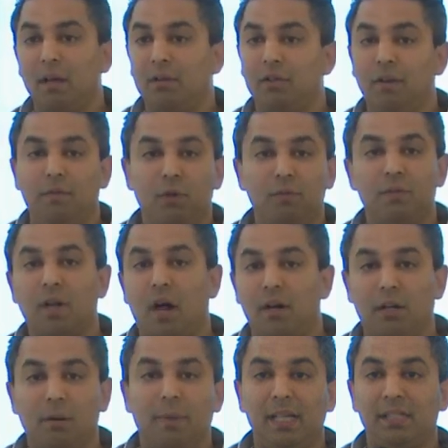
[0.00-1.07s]
So if you
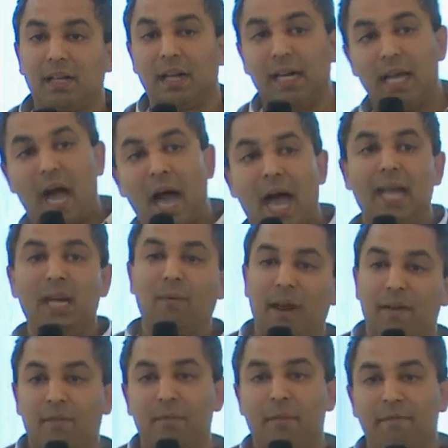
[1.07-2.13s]
start to basically hide
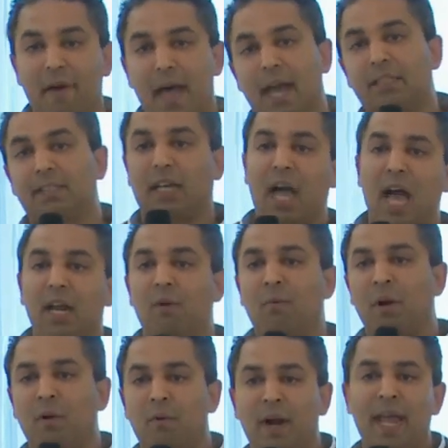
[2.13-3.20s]
away from the facts, like I don't
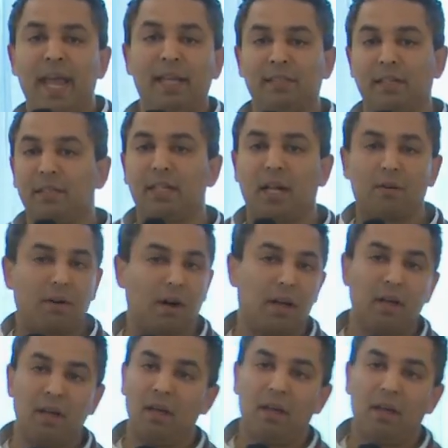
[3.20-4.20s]
want to raise, etc.,